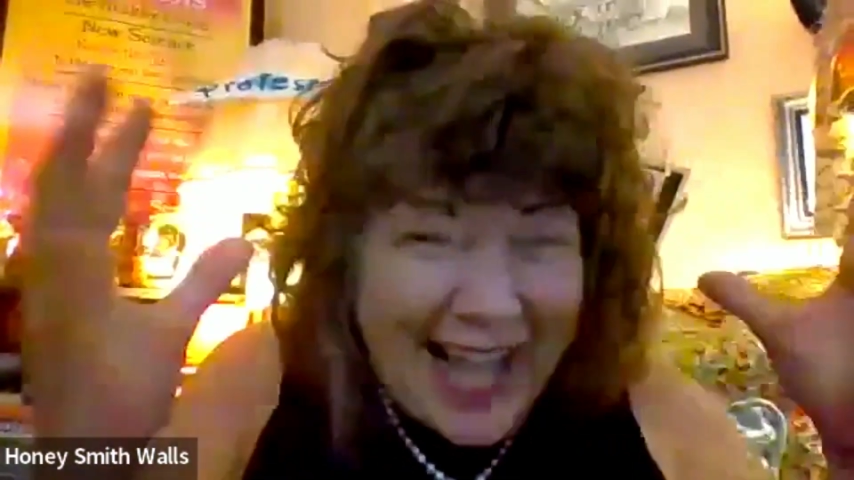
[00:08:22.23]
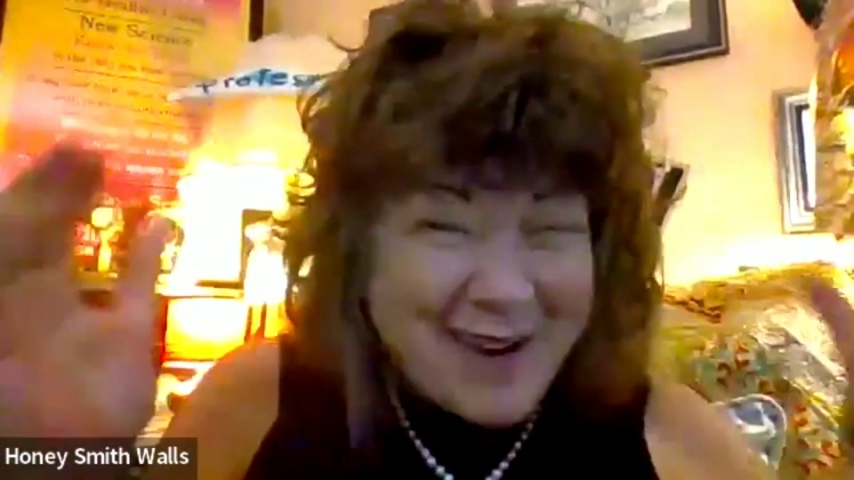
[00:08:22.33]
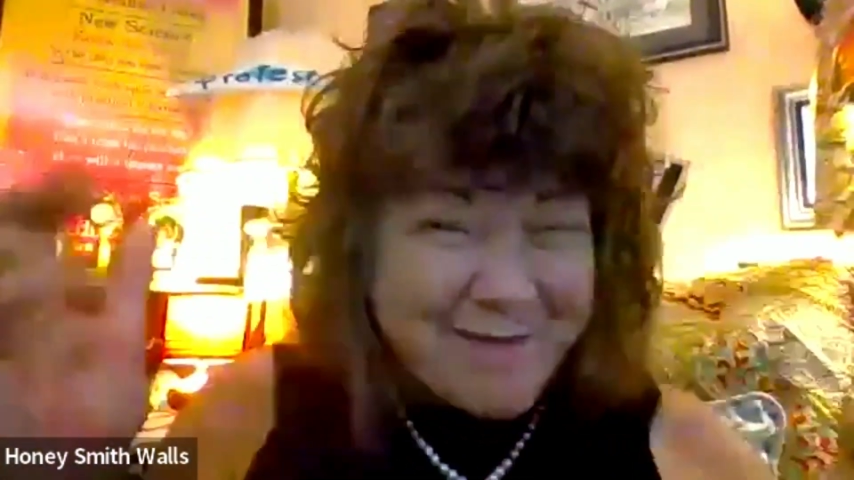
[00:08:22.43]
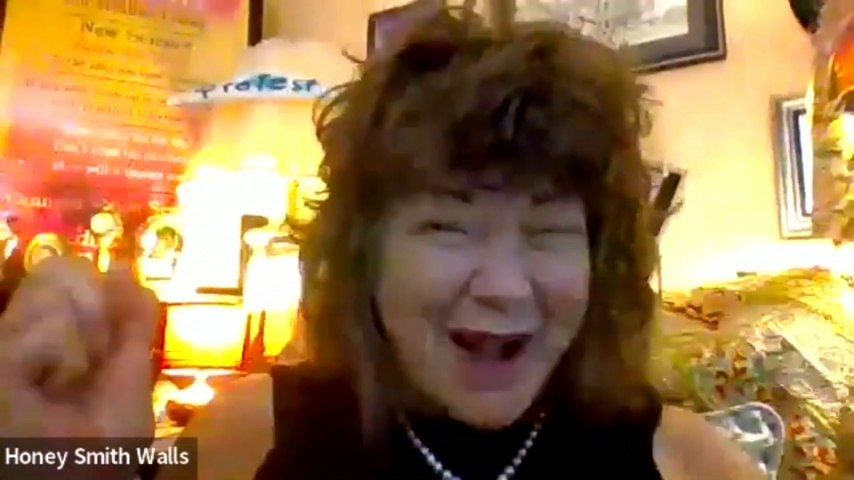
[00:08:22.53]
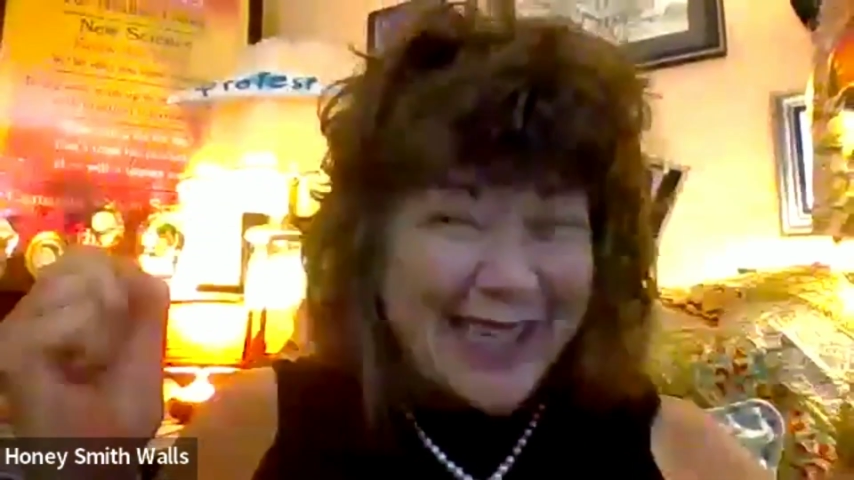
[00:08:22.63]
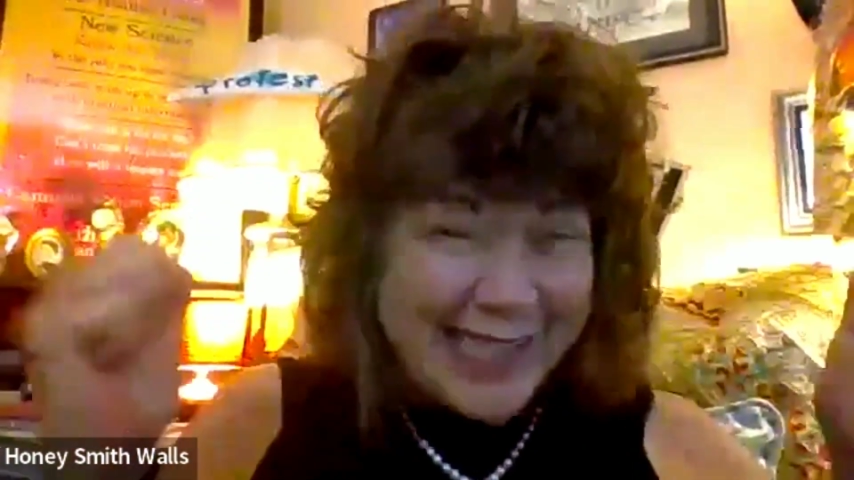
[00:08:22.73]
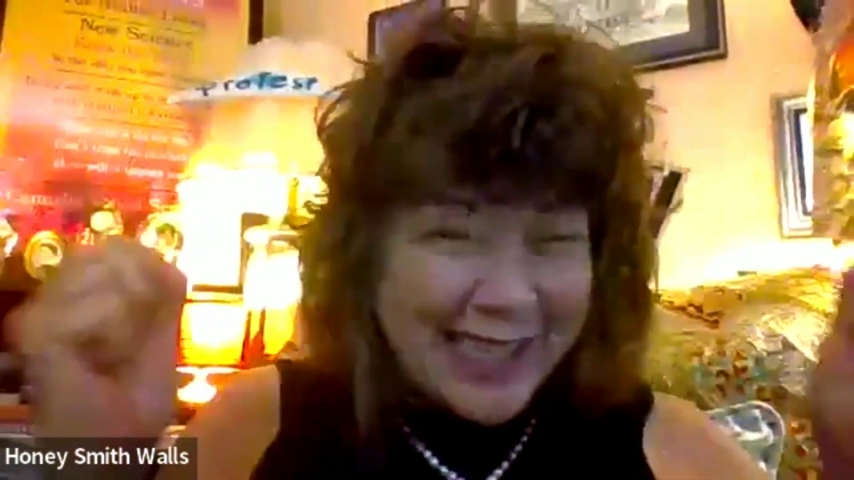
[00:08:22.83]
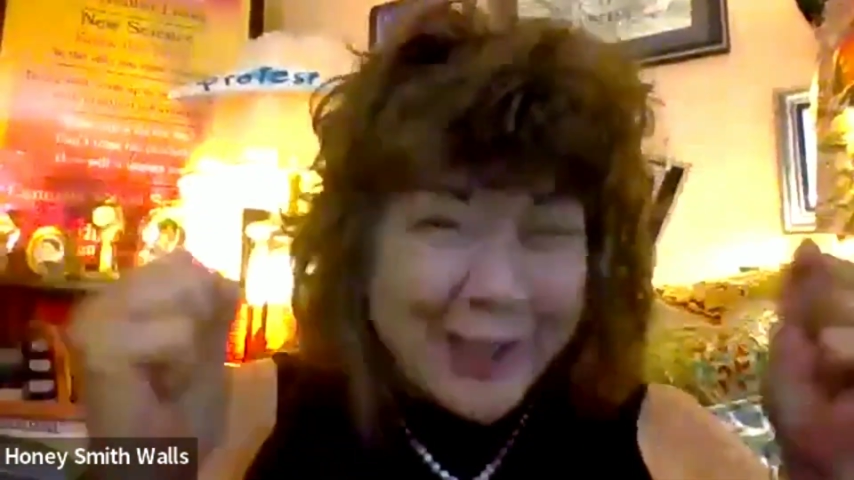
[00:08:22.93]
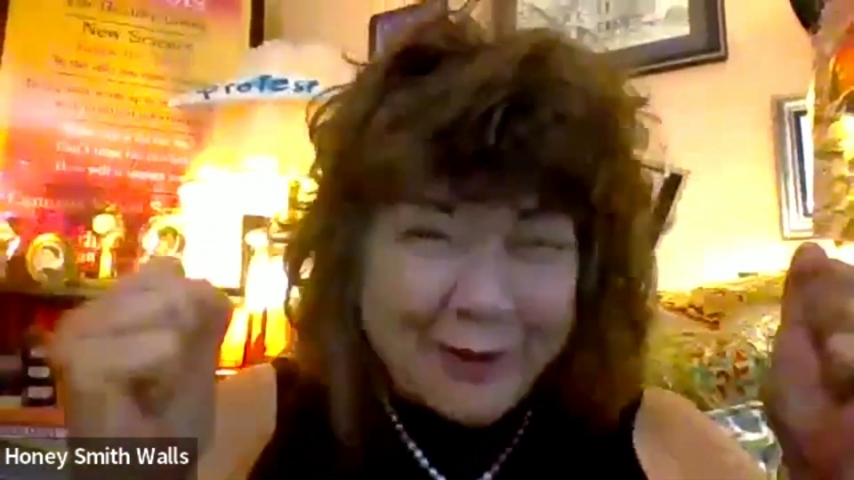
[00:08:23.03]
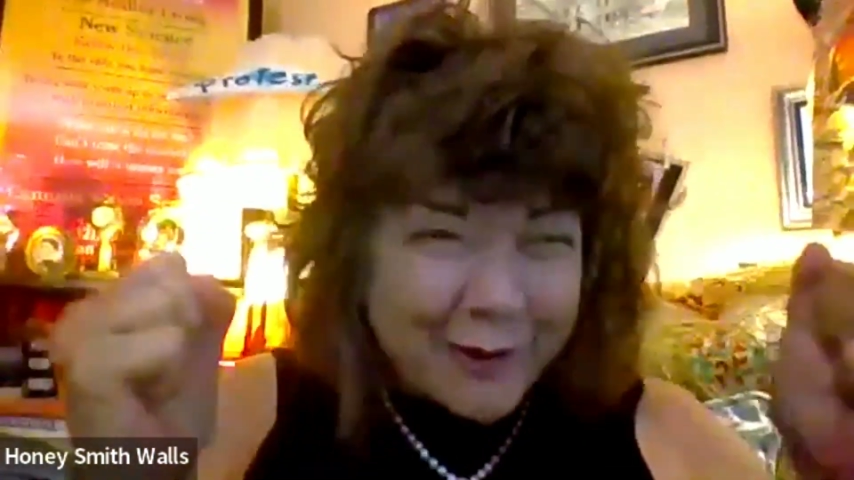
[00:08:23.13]
like minds
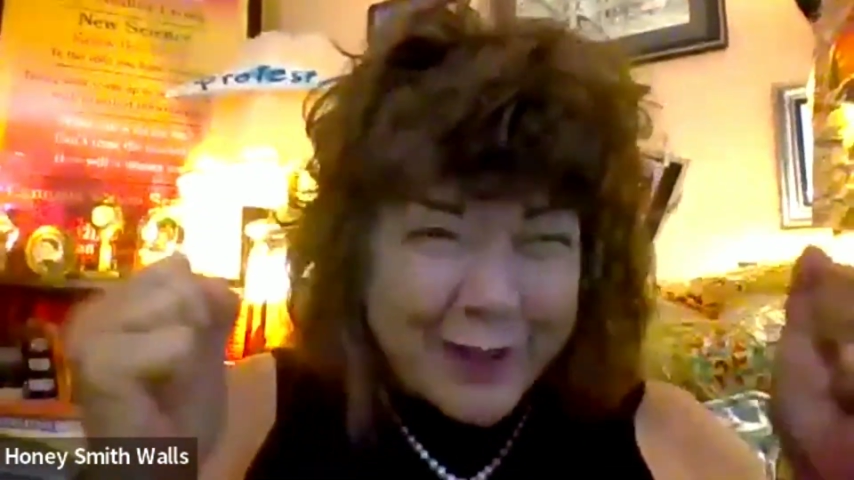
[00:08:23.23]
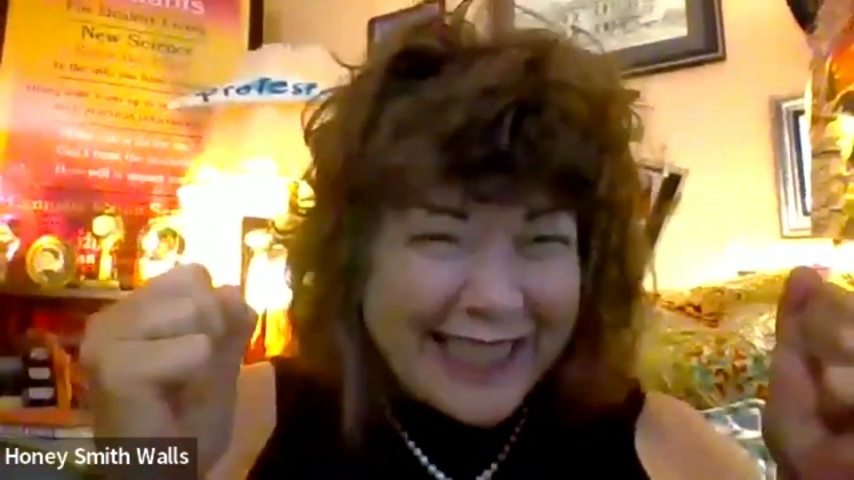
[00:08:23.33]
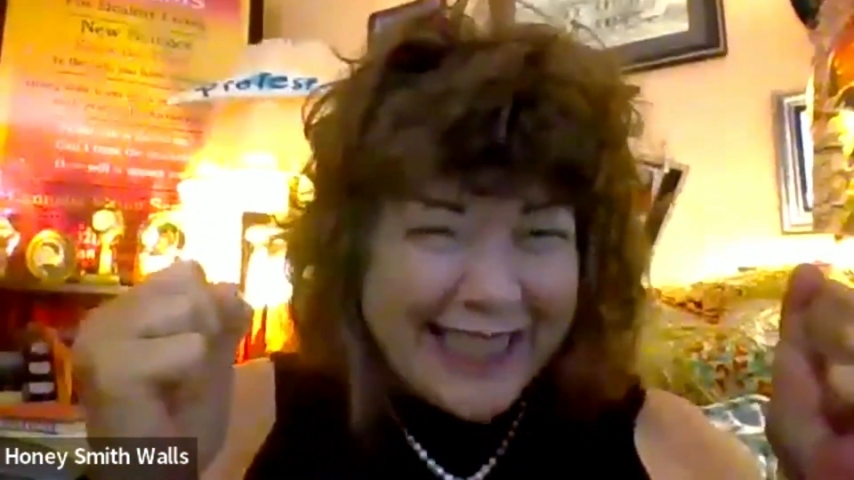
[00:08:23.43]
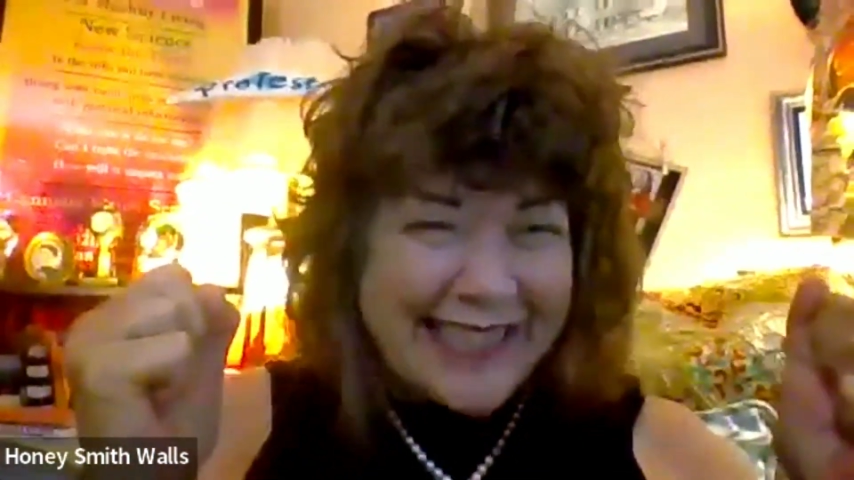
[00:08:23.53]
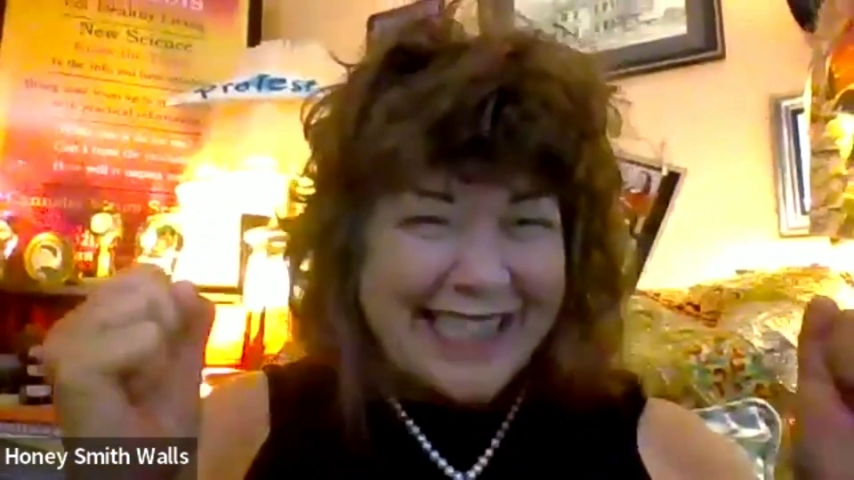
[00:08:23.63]
and you really get